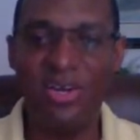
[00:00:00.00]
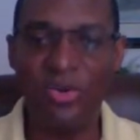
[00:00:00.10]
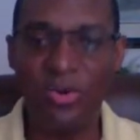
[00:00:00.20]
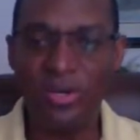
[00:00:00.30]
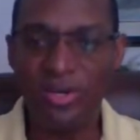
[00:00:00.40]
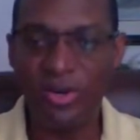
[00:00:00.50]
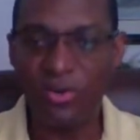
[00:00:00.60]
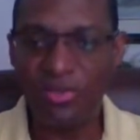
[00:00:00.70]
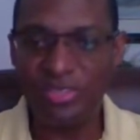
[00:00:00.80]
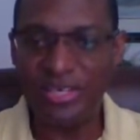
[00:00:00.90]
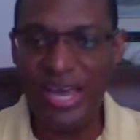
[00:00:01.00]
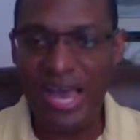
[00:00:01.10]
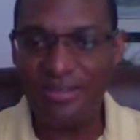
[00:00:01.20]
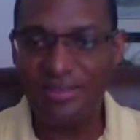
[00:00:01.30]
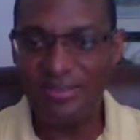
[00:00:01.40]
look closely
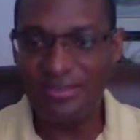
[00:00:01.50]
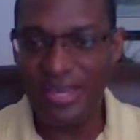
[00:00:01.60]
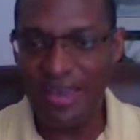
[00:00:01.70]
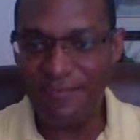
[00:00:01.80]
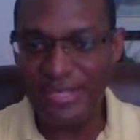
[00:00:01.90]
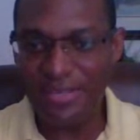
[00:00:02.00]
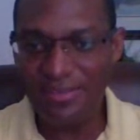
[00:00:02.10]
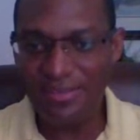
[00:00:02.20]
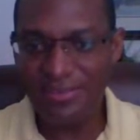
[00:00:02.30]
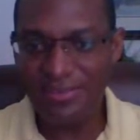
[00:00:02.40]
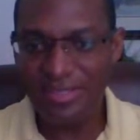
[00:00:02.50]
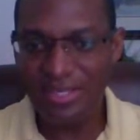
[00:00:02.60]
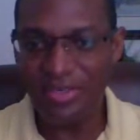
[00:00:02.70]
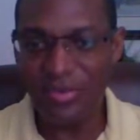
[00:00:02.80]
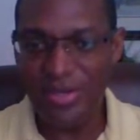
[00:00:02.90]
at the evidence
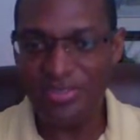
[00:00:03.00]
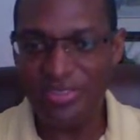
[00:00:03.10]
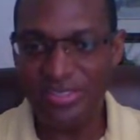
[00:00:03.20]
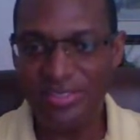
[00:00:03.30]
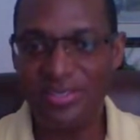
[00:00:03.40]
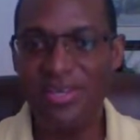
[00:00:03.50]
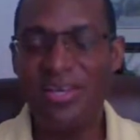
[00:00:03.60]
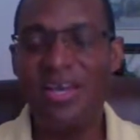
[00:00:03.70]
in question,